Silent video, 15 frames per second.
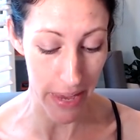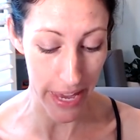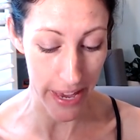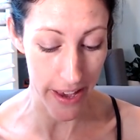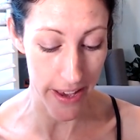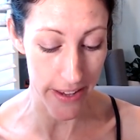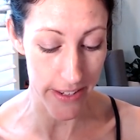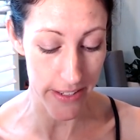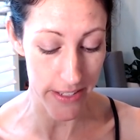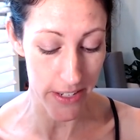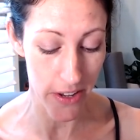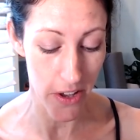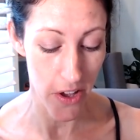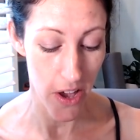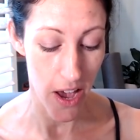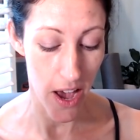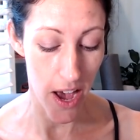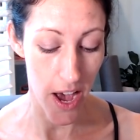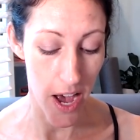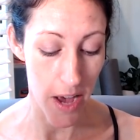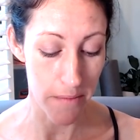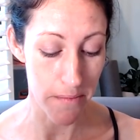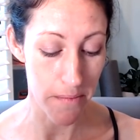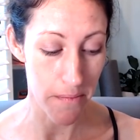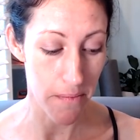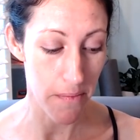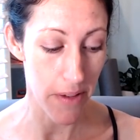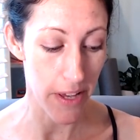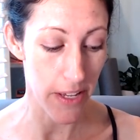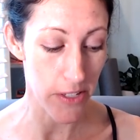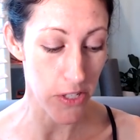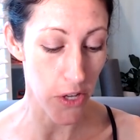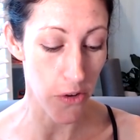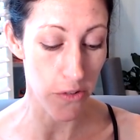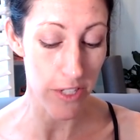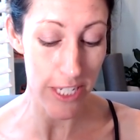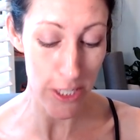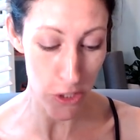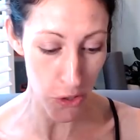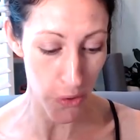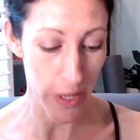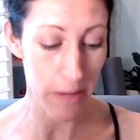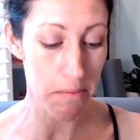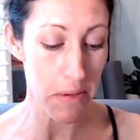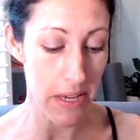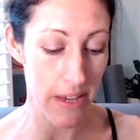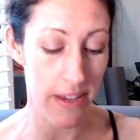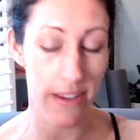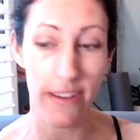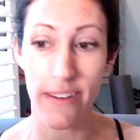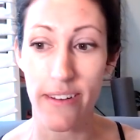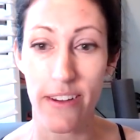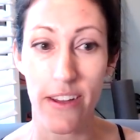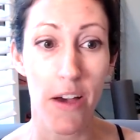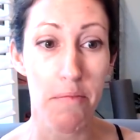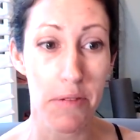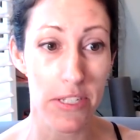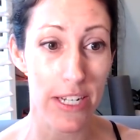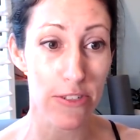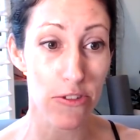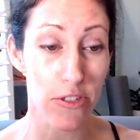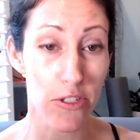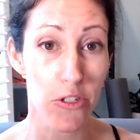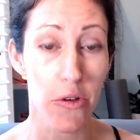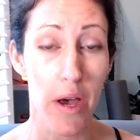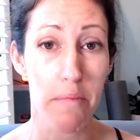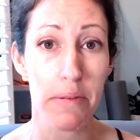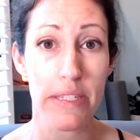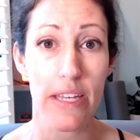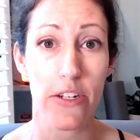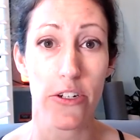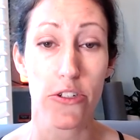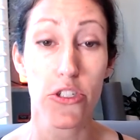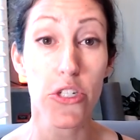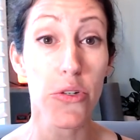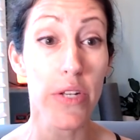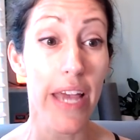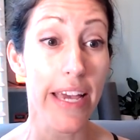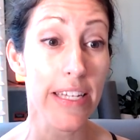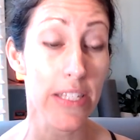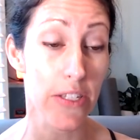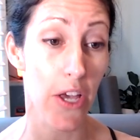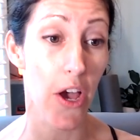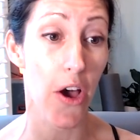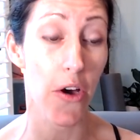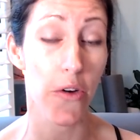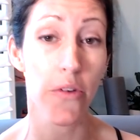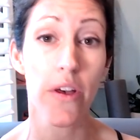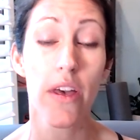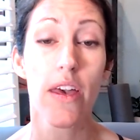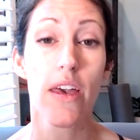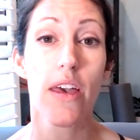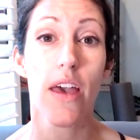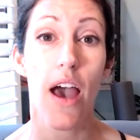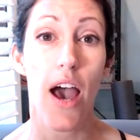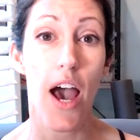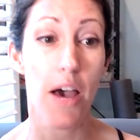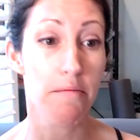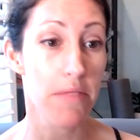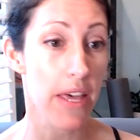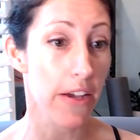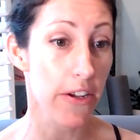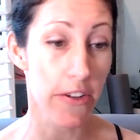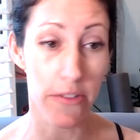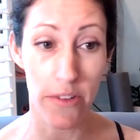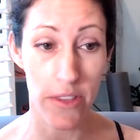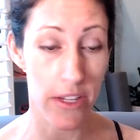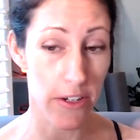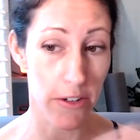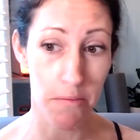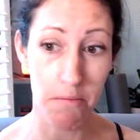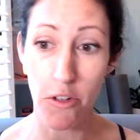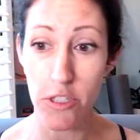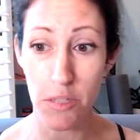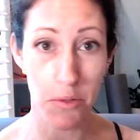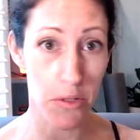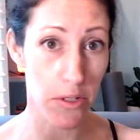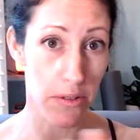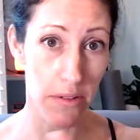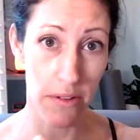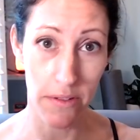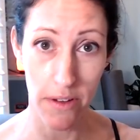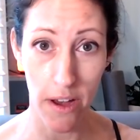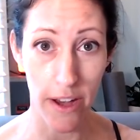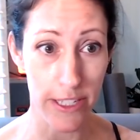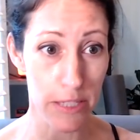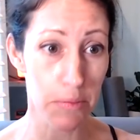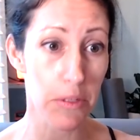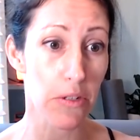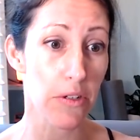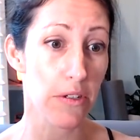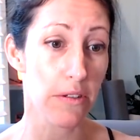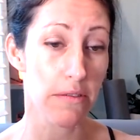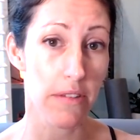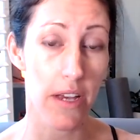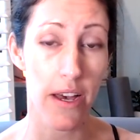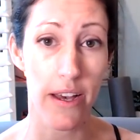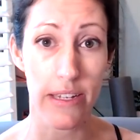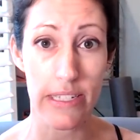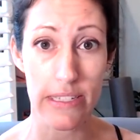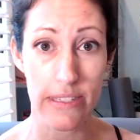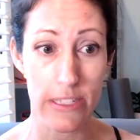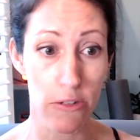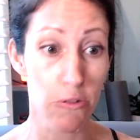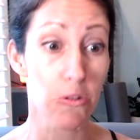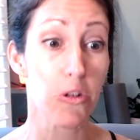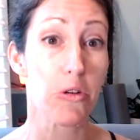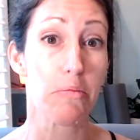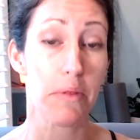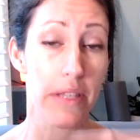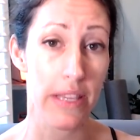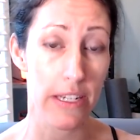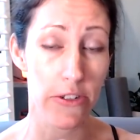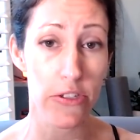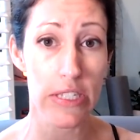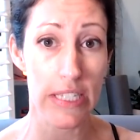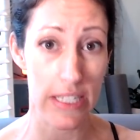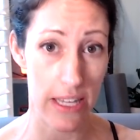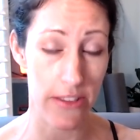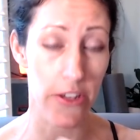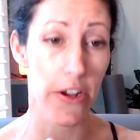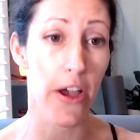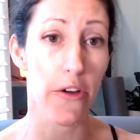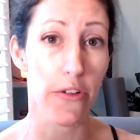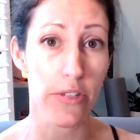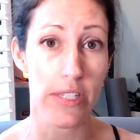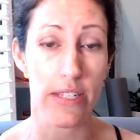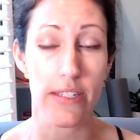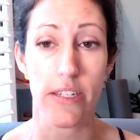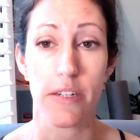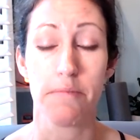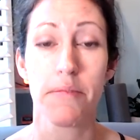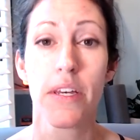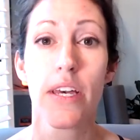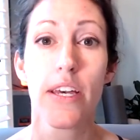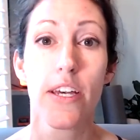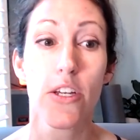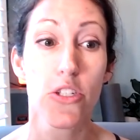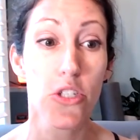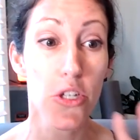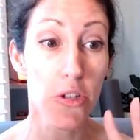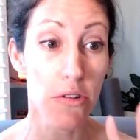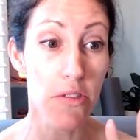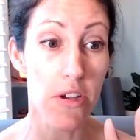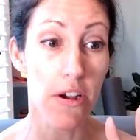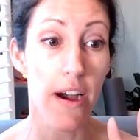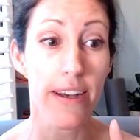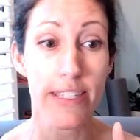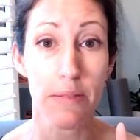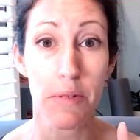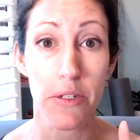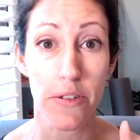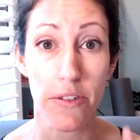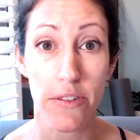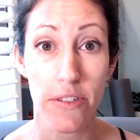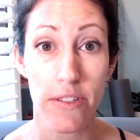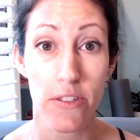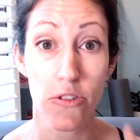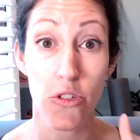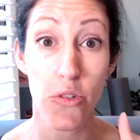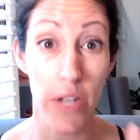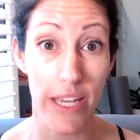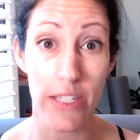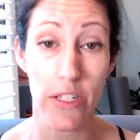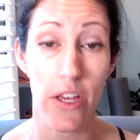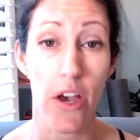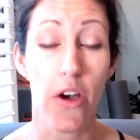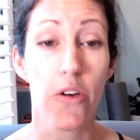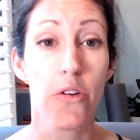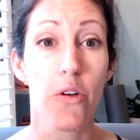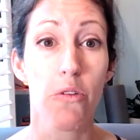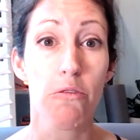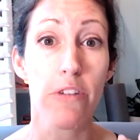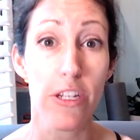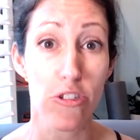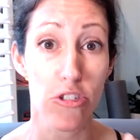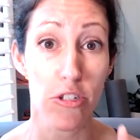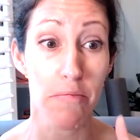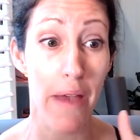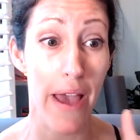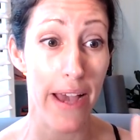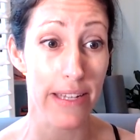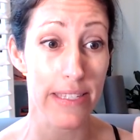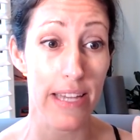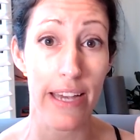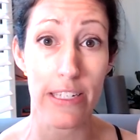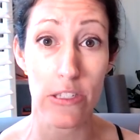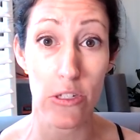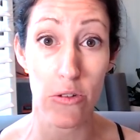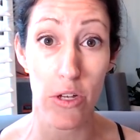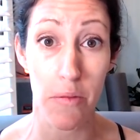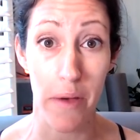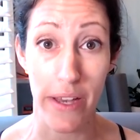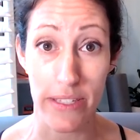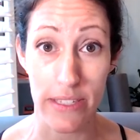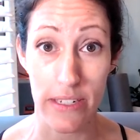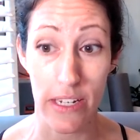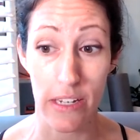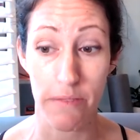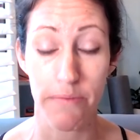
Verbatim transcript: And um, so Detroit being a potentially new epicenter two days ago, um, there there are multiple hospital uh, group in their their health system Two of their hospitals two days ago reached max ICU capacity.